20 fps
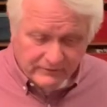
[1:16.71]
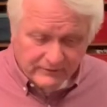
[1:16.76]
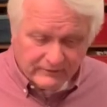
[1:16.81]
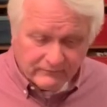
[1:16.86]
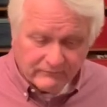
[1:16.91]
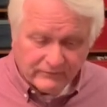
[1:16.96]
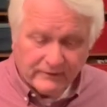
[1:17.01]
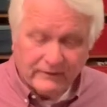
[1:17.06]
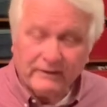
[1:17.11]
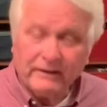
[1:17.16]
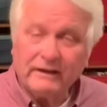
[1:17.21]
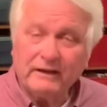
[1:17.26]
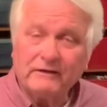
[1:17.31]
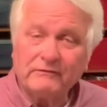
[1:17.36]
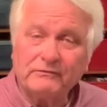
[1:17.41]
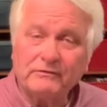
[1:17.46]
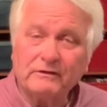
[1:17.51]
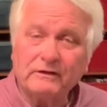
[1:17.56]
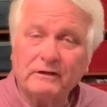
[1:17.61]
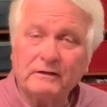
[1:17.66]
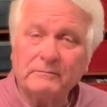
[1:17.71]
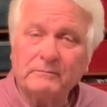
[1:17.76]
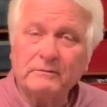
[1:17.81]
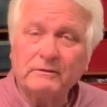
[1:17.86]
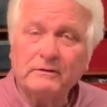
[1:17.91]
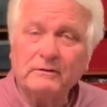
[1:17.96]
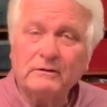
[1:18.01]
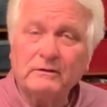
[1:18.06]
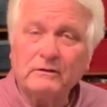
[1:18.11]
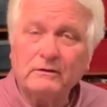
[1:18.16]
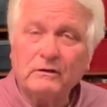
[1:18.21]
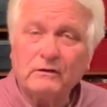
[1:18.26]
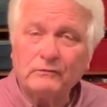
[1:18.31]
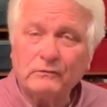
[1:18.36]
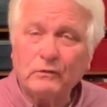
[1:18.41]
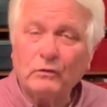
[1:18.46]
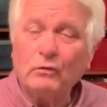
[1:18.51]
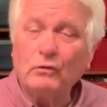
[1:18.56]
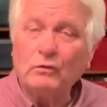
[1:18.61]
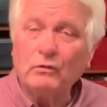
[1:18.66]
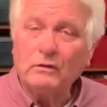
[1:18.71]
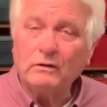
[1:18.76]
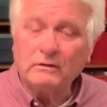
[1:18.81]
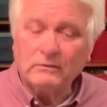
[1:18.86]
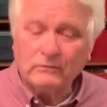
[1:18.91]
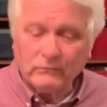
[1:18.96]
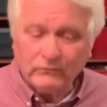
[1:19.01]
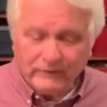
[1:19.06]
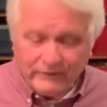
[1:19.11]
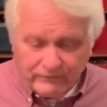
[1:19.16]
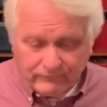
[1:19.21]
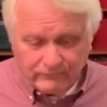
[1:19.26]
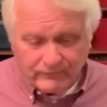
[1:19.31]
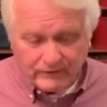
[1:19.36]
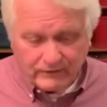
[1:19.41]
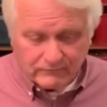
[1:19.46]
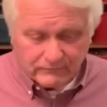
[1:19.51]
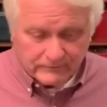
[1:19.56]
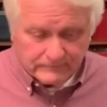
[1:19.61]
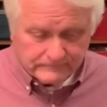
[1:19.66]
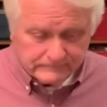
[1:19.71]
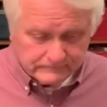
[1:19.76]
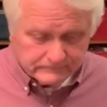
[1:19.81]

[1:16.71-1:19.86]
in 1.5 cup of whole wheat flour.